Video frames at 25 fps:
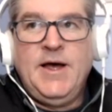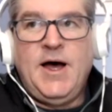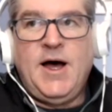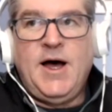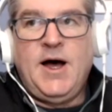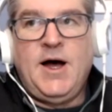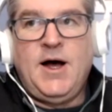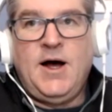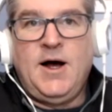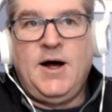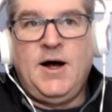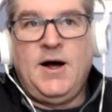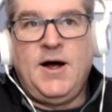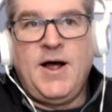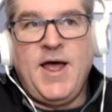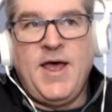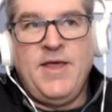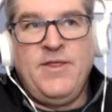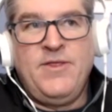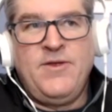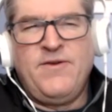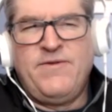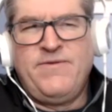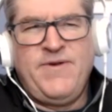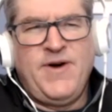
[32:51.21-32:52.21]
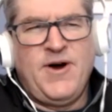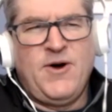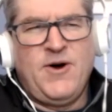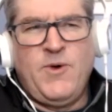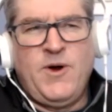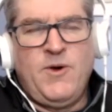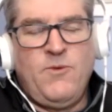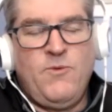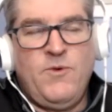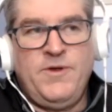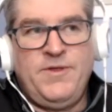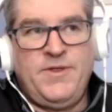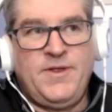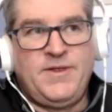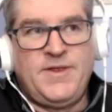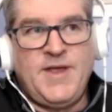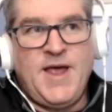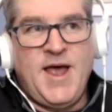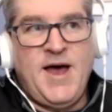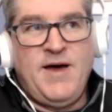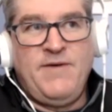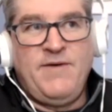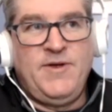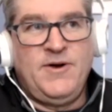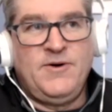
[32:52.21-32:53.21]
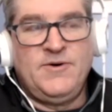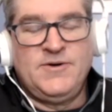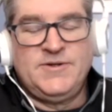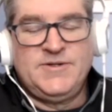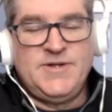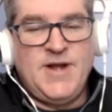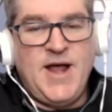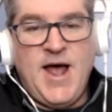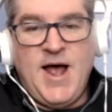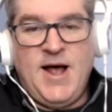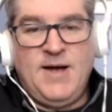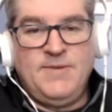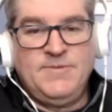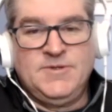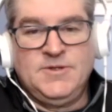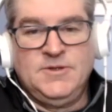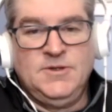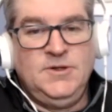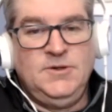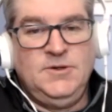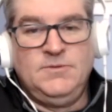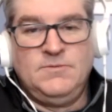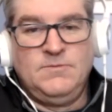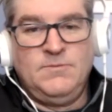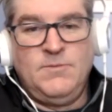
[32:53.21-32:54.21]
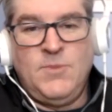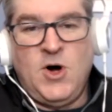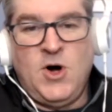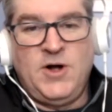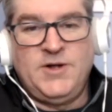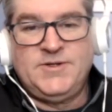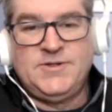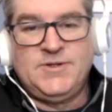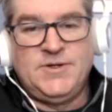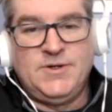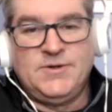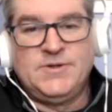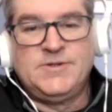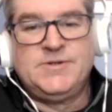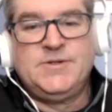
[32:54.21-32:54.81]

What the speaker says: and their fairway wood that they have there is an absolute monster.